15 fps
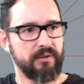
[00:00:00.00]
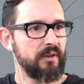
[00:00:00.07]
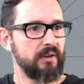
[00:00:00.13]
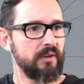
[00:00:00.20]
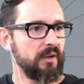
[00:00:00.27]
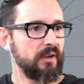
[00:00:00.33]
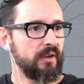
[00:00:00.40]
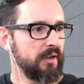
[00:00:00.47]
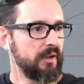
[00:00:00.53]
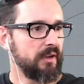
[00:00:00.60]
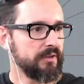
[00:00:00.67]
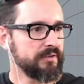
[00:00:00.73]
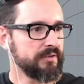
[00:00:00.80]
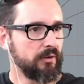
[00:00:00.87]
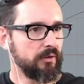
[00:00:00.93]

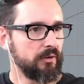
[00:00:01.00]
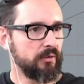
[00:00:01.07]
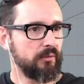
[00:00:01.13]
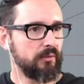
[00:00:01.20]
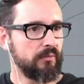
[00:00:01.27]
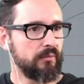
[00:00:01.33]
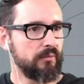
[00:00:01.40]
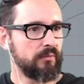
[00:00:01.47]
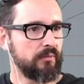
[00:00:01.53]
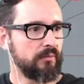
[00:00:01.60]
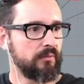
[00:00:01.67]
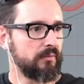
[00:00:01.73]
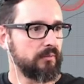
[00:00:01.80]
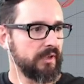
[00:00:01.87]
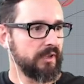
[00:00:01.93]
So
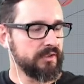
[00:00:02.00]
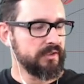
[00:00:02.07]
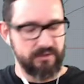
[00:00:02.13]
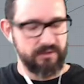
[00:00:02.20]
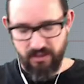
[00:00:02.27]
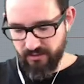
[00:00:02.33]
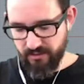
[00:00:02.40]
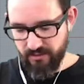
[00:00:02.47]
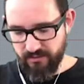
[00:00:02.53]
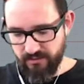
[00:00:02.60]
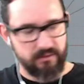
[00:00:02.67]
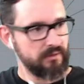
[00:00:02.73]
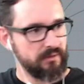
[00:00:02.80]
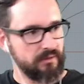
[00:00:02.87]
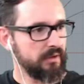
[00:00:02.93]
let's start,
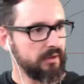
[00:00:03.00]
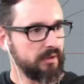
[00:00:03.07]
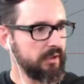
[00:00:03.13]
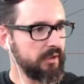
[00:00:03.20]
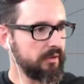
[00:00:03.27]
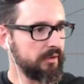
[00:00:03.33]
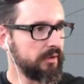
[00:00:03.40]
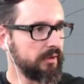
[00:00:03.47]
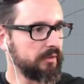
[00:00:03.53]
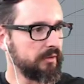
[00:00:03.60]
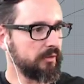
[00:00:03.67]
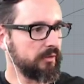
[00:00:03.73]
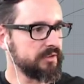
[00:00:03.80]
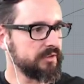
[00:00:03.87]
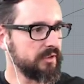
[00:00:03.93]
and don't
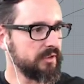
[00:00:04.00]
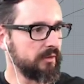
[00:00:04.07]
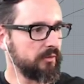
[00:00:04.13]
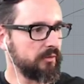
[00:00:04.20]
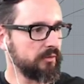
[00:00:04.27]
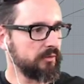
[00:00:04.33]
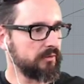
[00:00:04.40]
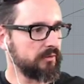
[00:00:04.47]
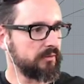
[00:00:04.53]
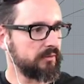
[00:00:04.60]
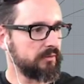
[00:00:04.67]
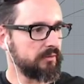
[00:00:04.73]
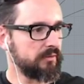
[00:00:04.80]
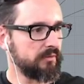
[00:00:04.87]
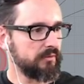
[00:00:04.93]

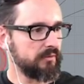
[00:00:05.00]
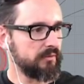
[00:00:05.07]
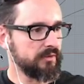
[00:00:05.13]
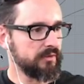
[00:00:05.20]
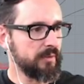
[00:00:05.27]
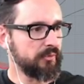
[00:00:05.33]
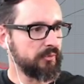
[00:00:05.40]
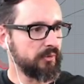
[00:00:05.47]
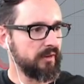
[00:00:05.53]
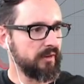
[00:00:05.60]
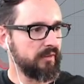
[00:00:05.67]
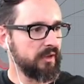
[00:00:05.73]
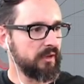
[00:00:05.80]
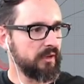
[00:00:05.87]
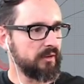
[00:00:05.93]
snap to
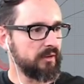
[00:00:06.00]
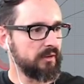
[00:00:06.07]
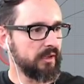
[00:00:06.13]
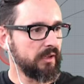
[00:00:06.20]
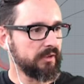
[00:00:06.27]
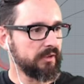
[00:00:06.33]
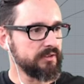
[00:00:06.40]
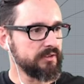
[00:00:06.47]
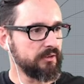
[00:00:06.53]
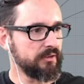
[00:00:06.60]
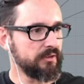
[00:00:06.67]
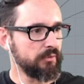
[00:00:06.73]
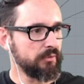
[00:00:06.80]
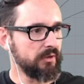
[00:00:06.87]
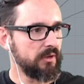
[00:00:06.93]
anything like this. It
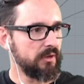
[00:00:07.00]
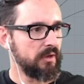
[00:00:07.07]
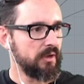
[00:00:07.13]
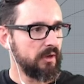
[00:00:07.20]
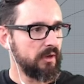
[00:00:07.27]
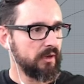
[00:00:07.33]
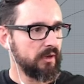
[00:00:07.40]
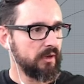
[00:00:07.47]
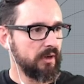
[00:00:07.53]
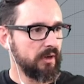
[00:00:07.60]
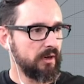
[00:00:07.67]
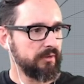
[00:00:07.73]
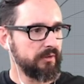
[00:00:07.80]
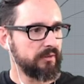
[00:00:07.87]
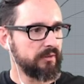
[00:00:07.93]
will curve
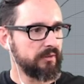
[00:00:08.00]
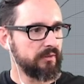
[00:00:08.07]
it.